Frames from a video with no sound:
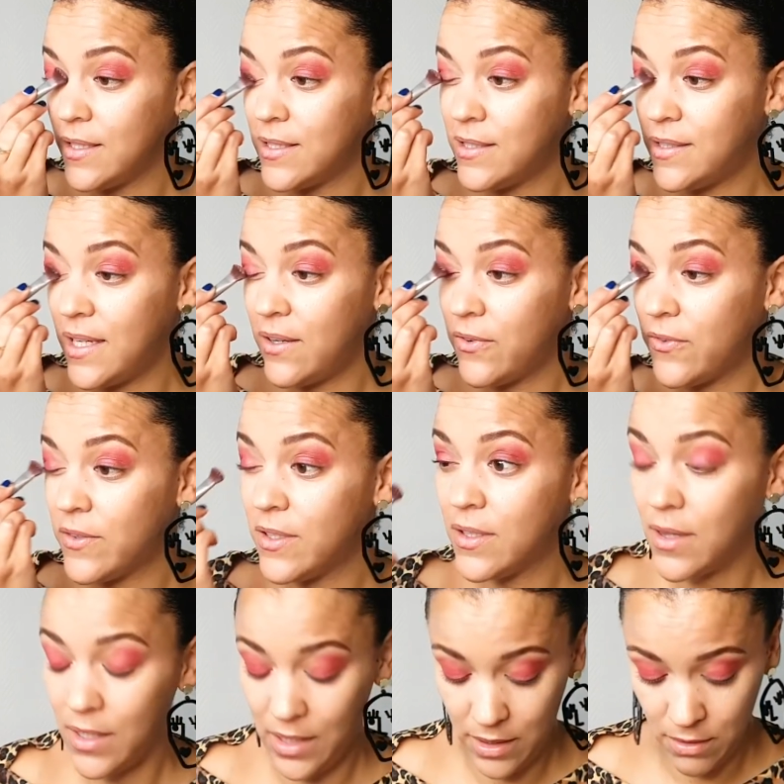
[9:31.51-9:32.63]
is
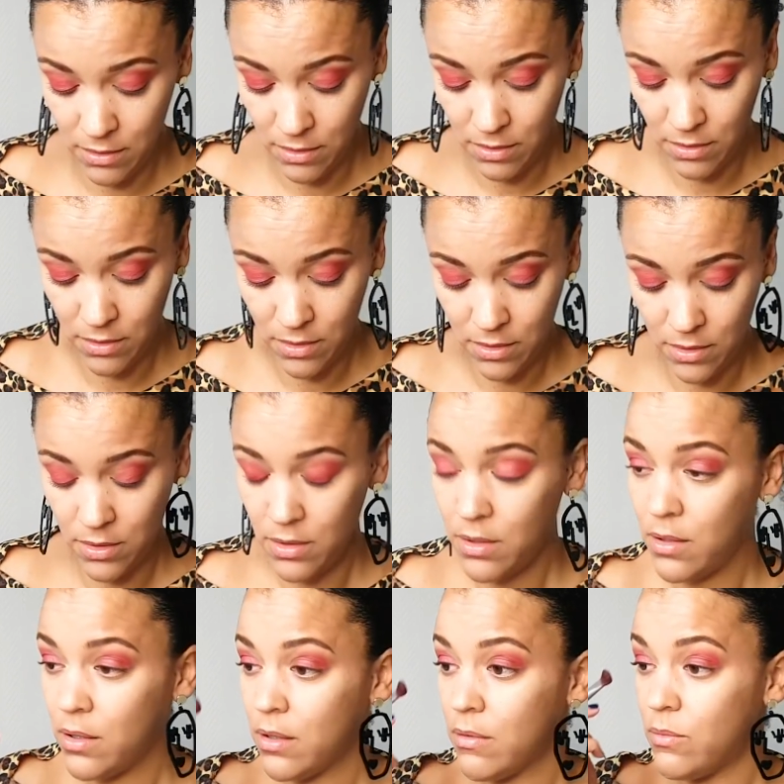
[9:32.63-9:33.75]
definitely
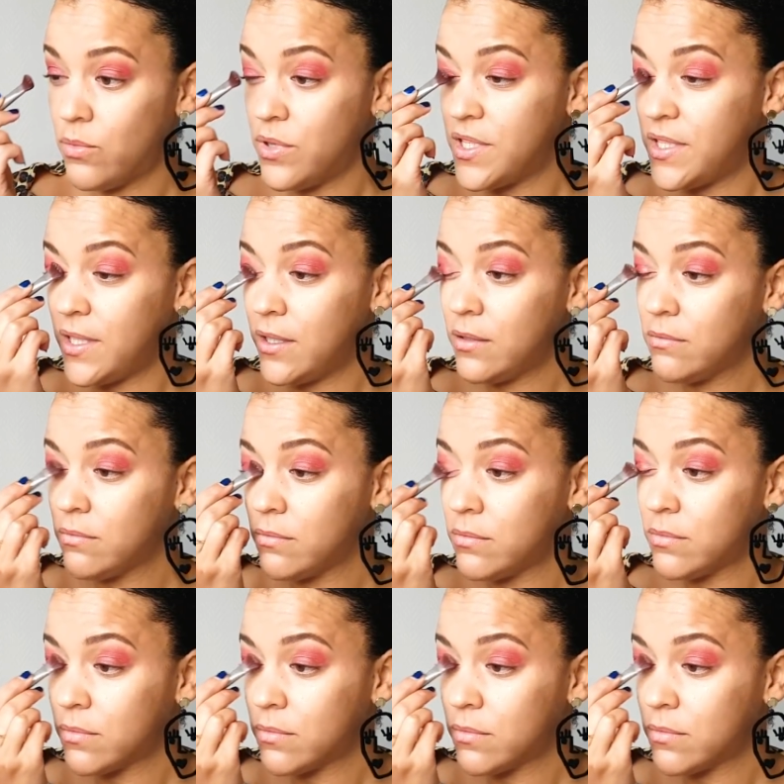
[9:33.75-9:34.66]
Brazil.